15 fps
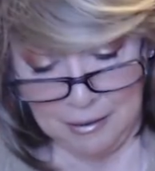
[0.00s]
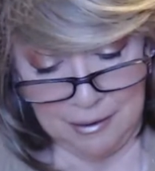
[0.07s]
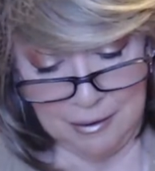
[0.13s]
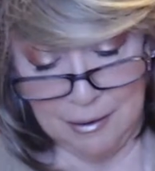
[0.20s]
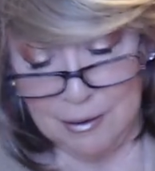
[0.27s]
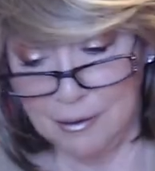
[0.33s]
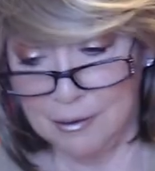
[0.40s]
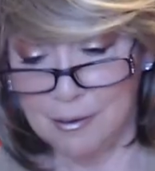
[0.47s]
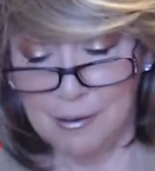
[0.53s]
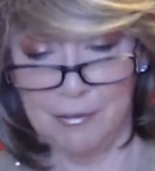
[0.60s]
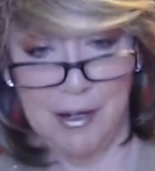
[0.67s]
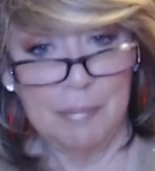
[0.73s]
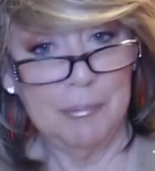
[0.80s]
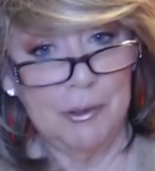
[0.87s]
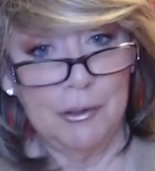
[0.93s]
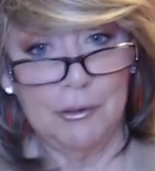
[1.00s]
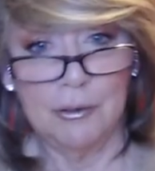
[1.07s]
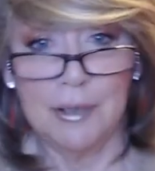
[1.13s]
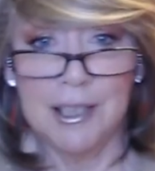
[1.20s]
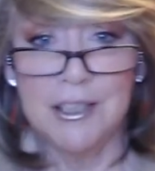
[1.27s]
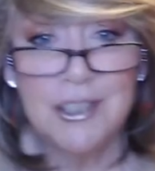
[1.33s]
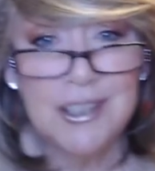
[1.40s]
Oh, crap-a-doodle.
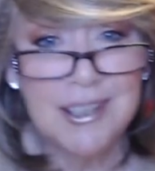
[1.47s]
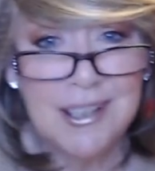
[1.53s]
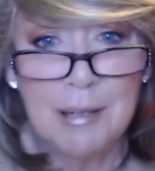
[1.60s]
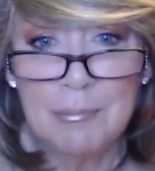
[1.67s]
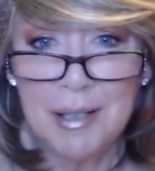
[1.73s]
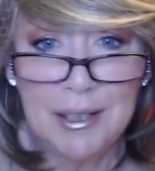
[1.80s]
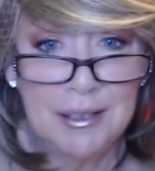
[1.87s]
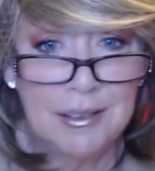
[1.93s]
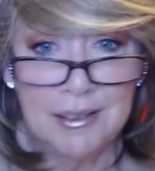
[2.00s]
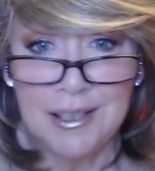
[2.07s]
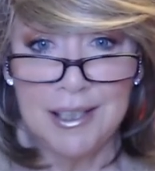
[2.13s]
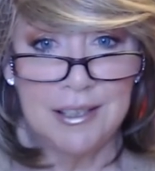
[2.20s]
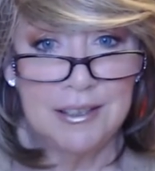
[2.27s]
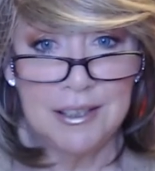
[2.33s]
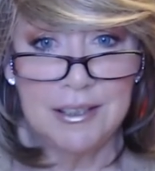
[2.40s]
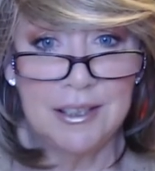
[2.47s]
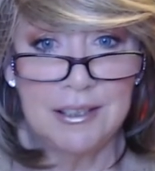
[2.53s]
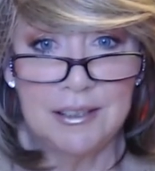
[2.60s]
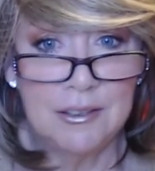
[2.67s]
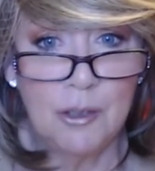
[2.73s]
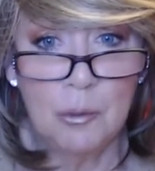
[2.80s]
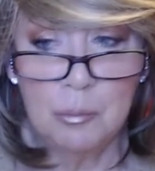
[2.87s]
I should have got my little
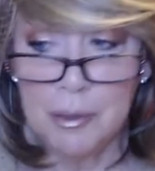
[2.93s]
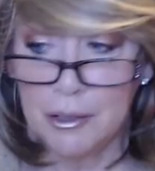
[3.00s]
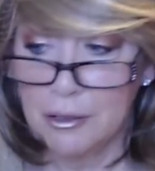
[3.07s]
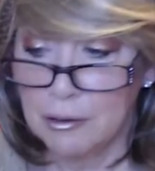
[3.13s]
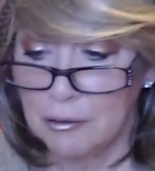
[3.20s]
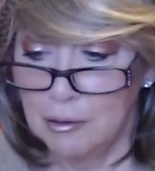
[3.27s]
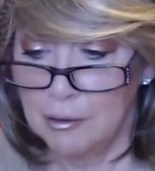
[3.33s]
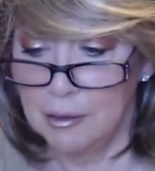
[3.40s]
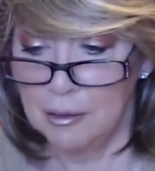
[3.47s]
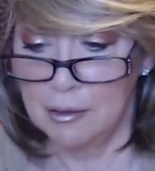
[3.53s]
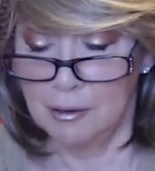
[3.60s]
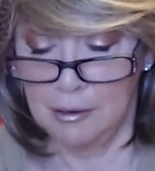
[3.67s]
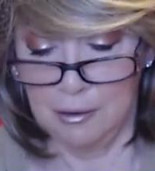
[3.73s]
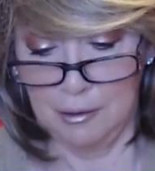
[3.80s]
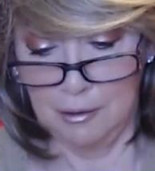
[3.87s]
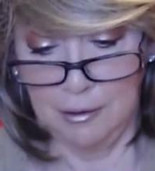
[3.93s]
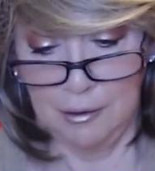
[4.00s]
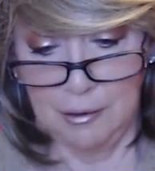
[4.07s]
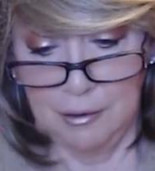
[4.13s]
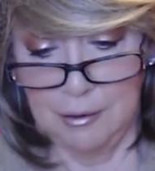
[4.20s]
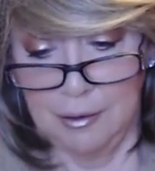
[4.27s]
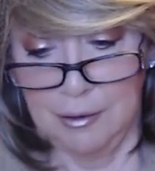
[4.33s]
handy-dandy opener.
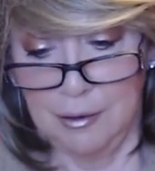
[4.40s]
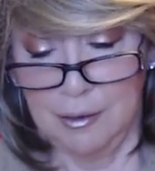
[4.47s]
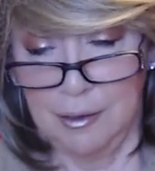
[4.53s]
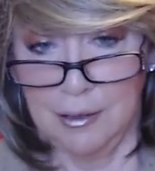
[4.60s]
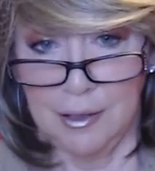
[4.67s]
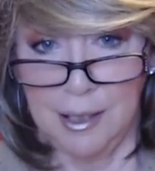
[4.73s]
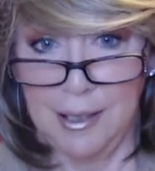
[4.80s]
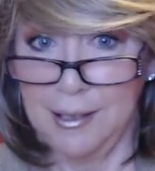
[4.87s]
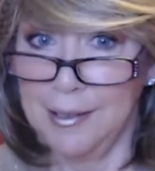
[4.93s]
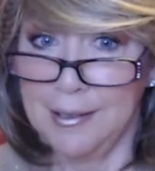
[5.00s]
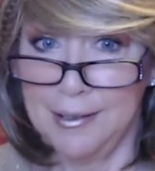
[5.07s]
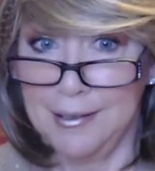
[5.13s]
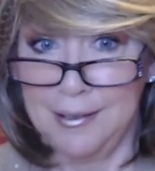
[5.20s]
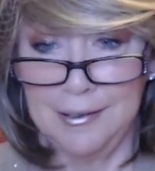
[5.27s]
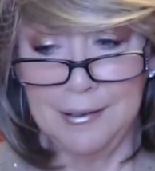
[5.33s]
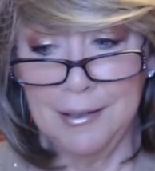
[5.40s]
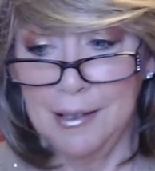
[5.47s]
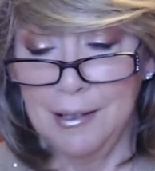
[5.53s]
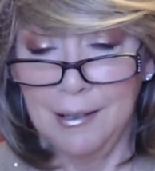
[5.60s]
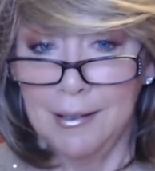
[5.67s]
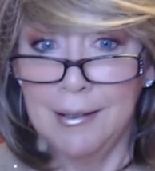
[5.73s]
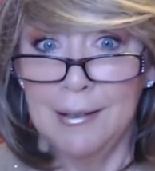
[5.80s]
Okay, I got it.
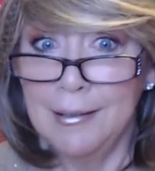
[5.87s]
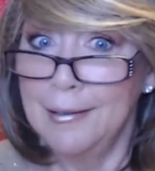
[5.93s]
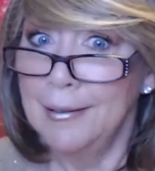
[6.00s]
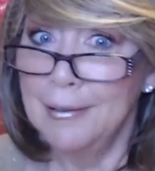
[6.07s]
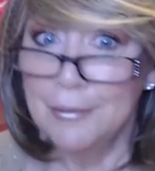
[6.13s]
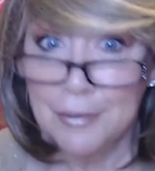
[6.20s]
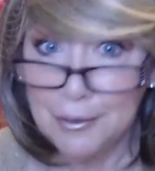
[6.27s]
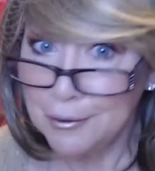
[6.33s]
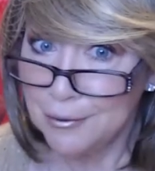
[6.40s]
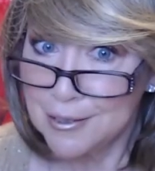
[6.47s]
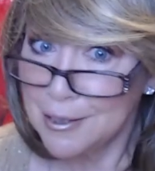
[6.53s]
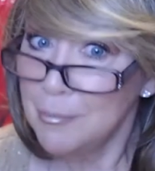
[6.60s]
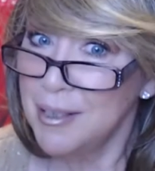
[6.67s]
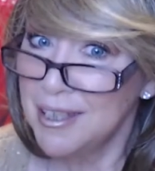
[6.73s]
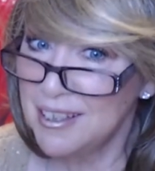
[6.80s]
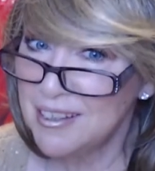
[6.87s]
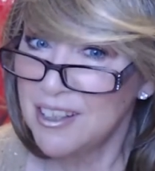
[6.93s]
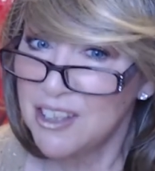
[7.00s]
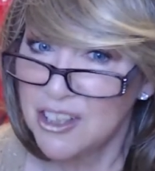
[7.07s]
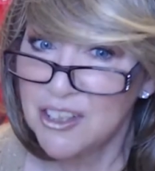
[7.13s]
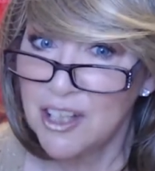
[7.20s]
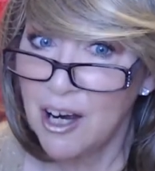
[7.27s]
Phew, some of these are
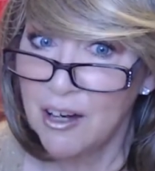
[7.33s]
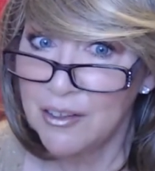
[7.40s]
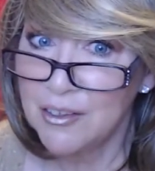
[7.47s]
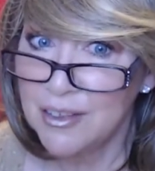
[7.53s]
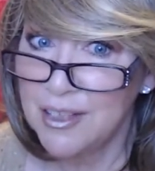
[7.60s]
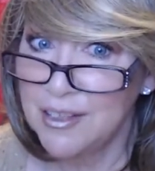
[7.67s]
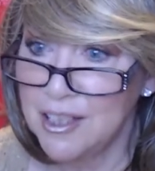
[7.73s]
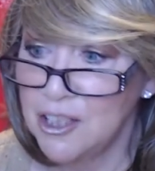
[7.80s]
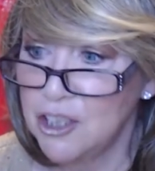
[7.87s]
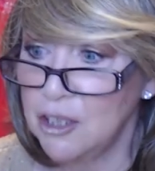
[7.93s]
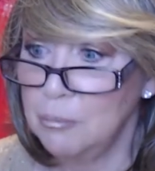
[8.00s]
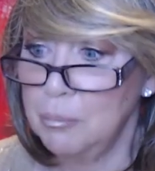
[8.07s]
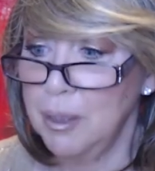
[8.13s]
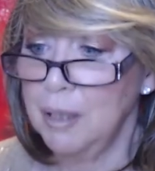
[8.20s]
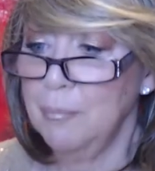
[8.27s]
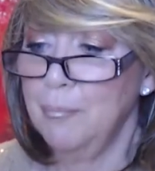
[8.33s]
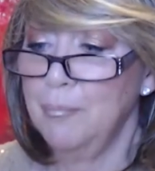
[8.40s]
just harder than they should be.